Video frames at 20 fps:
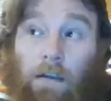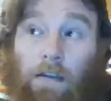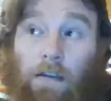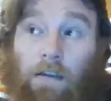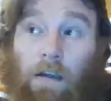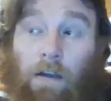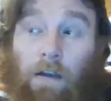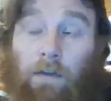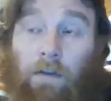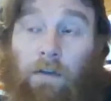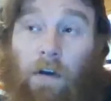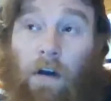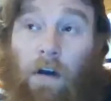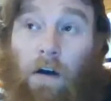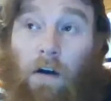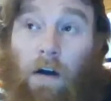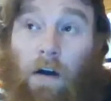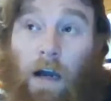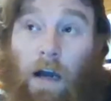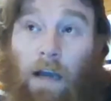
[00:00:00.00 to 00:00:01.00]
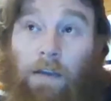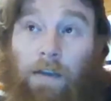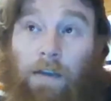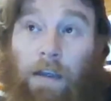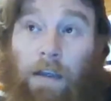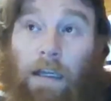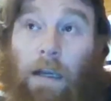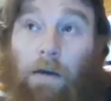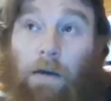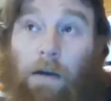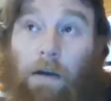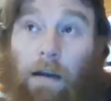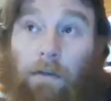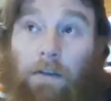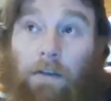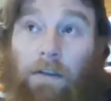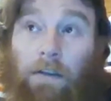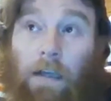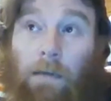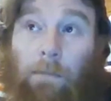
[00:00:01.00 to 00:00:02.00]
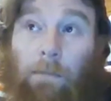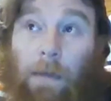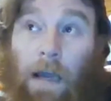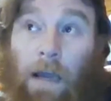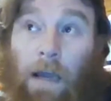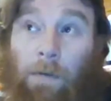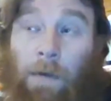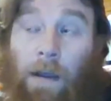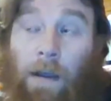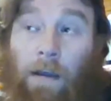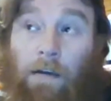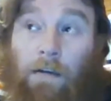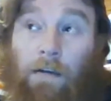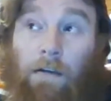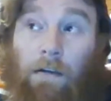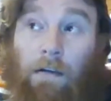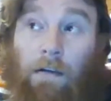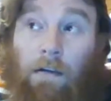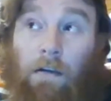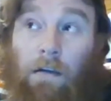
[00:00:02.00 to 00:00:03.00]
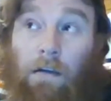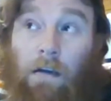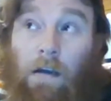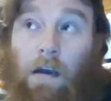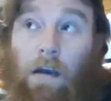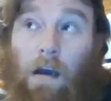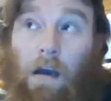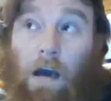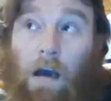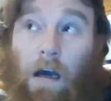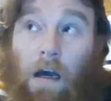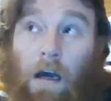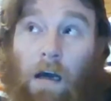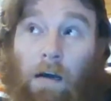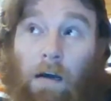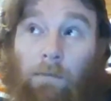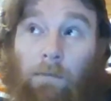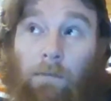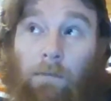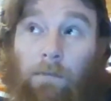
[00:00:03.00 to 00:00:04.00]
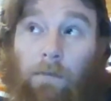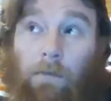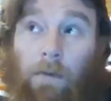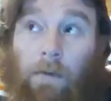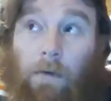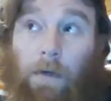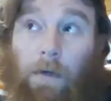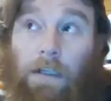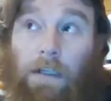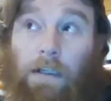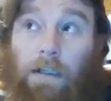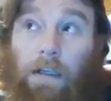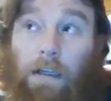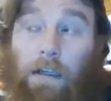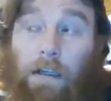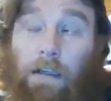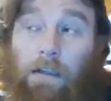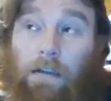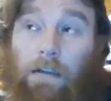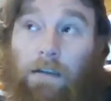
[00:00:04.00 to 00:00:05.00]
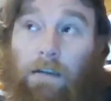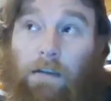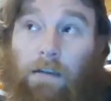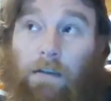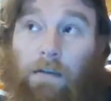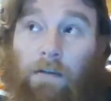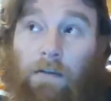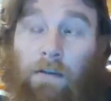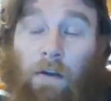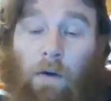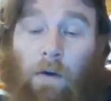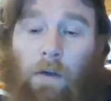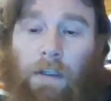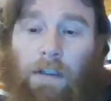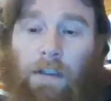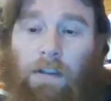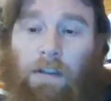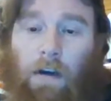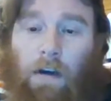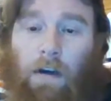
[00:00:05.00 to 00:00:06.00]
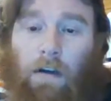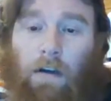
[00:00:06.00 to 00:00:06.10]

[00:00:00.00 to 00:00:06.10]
tough call. I think I would have to say Batman. The reasoning is Tony Stark,